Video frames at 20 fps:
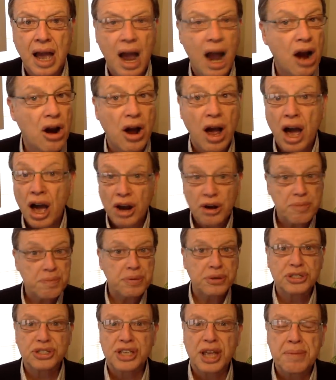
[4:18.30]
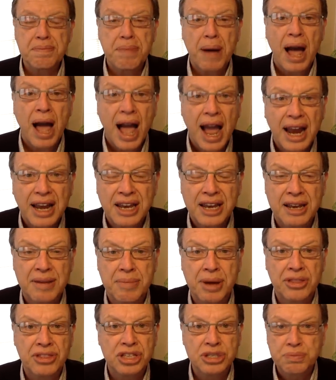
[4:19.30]
are 100% behind
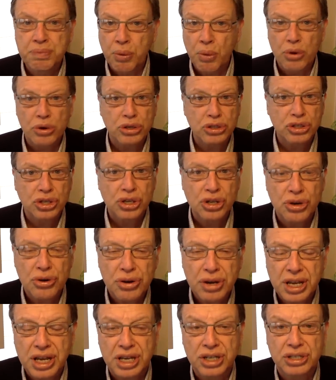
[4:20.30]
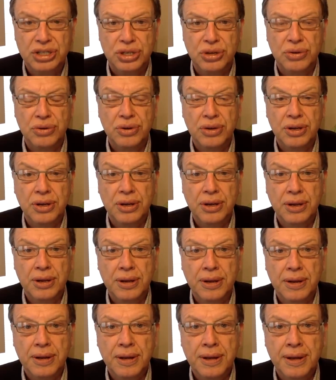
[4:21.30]
him on this border security issue.
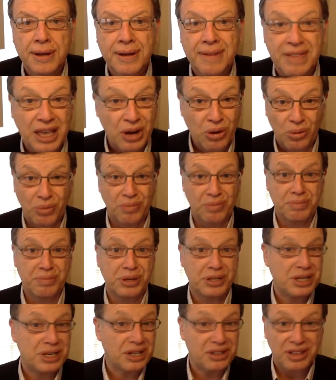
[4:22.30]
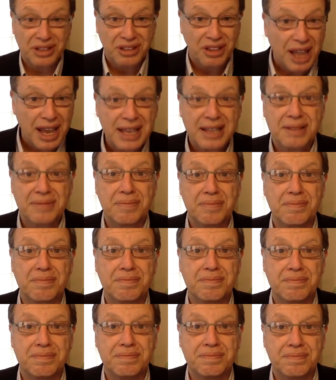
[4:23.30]
They don't particularly like
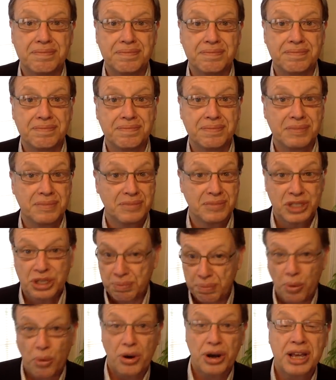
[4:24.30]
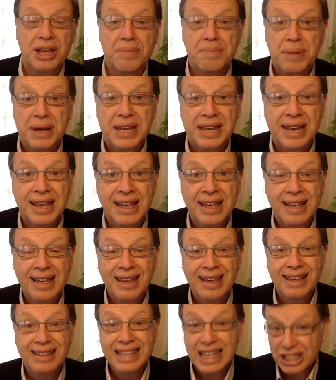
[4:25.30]
supporting him, but
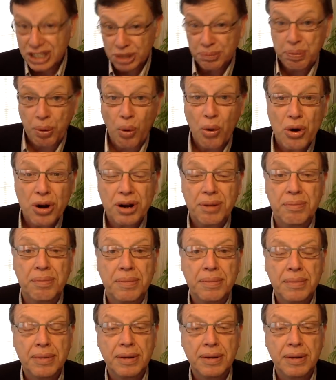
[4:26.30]
they support him.